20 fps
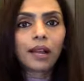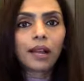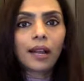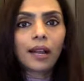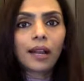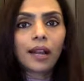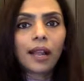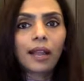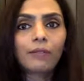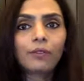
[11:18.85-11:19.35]

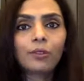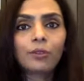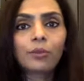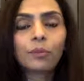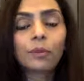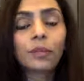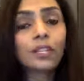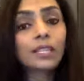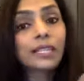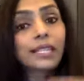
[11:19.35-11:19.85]
have you,
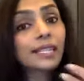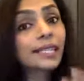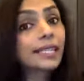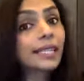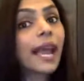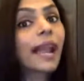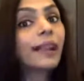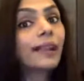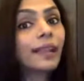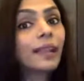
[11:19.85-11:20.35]
because they're
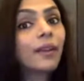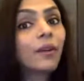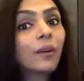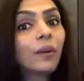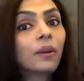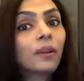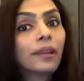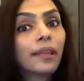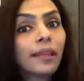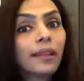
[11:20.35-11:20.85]
standing
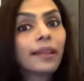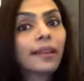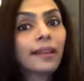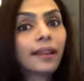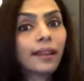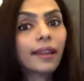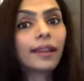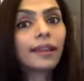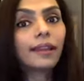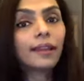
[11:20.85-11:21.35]
all day,
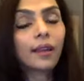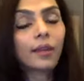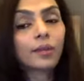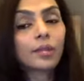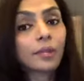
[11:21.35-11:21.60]
right?